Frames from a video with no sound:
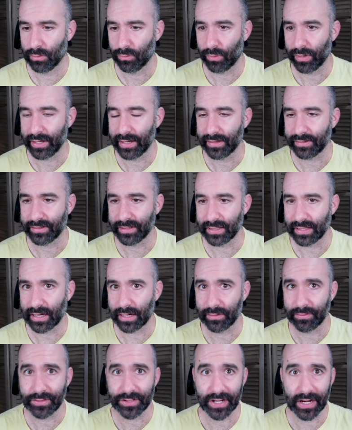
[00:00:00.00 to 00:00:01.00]
White has to get
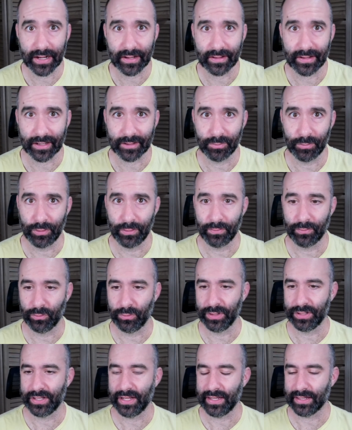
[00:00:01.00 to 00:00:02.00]
out of check. Next move,
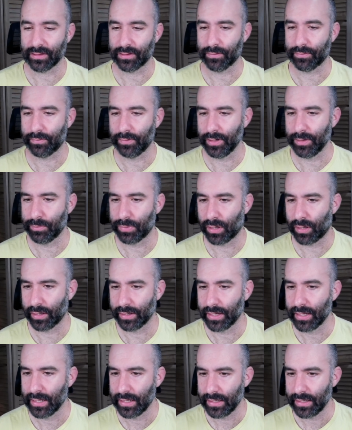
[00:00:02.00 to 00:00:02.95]
we take the free pawn.